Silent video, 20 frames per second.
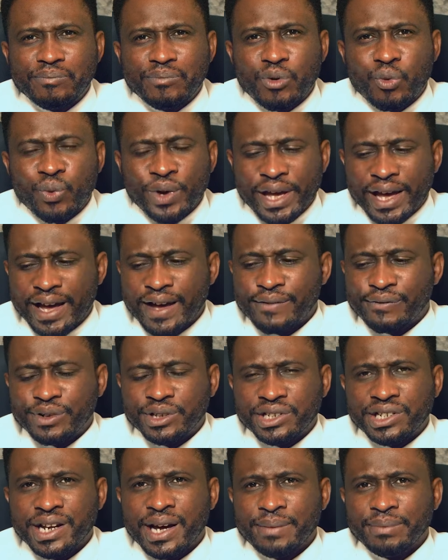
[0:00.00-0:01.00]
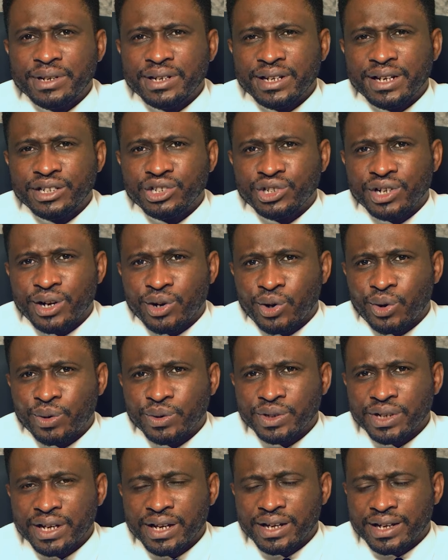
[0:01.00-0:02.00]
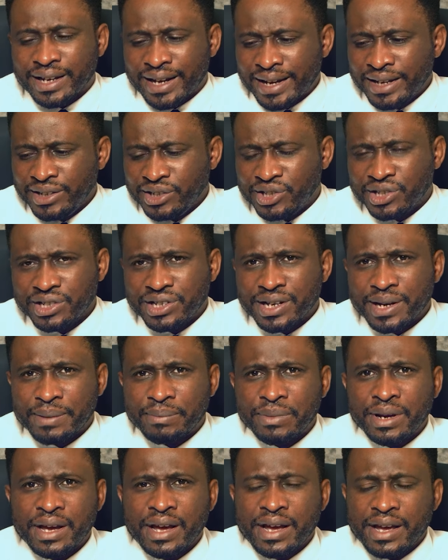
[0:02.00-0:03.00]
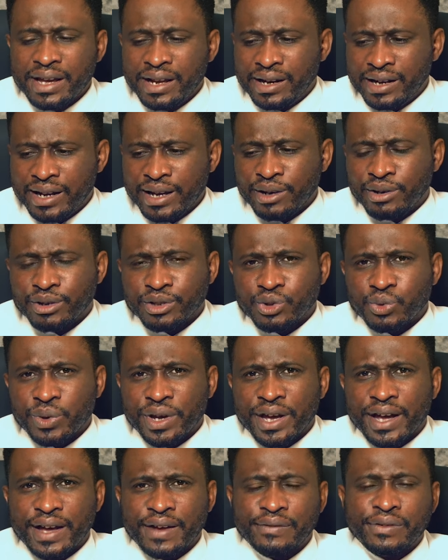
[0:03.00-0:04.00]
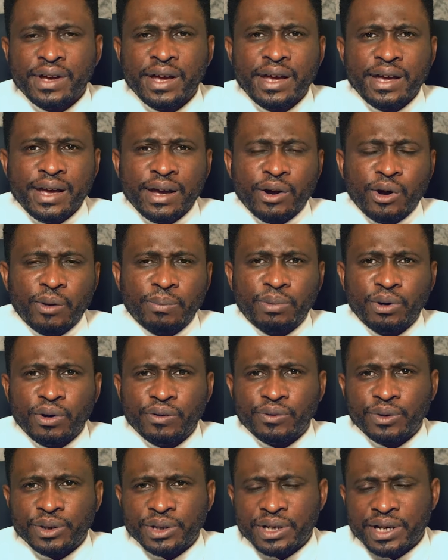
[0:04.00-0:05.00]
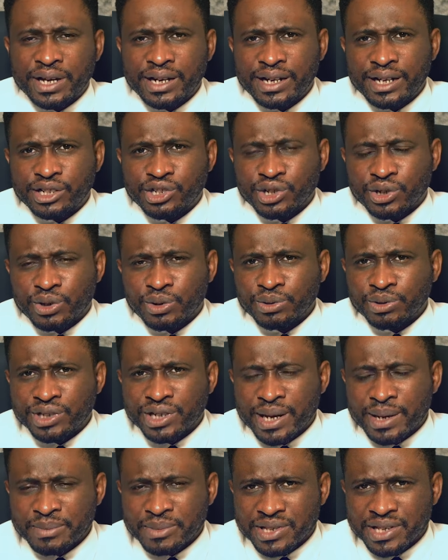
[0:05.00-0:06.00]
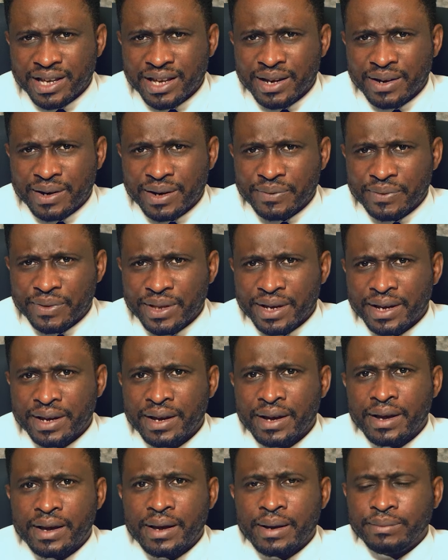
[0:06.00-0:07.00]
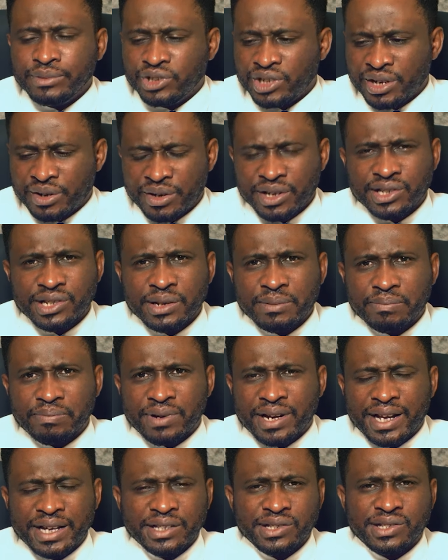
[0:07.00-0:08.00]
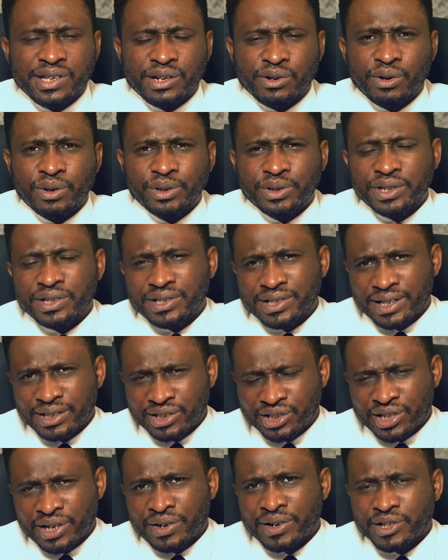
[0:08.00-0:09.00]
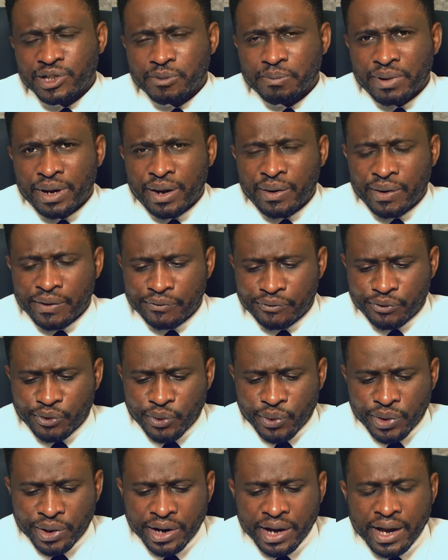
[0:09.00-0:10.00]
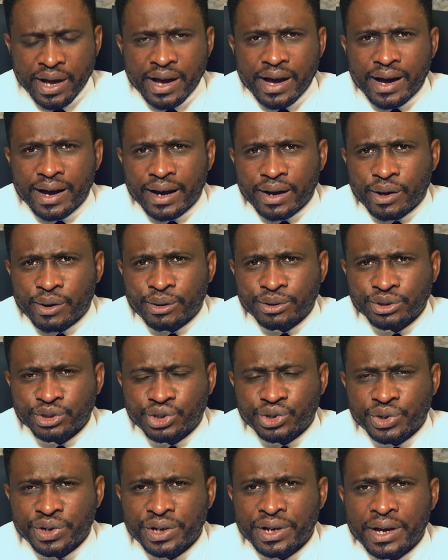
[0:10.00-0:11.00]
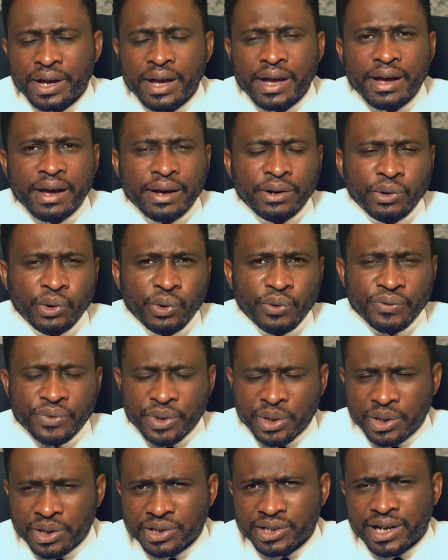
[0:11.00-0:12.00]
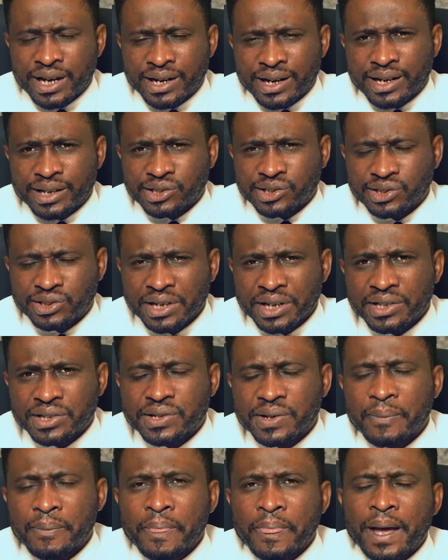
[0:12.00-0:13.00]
We have a dam in Nigeria called Kainji Dam. In Lagos, we have a couple of other electrical dams here and there, generating plants and all the rest that generates power for our country and all of theirs and our state.